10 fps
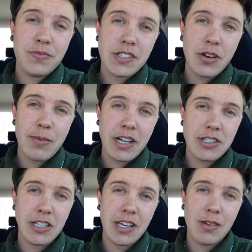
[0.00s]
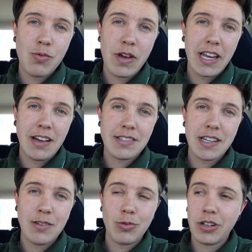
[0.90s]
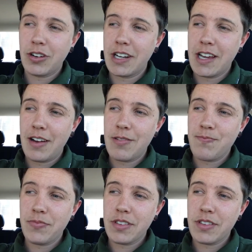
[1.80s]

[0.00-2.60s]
So I'm actually waiting outside of work right now.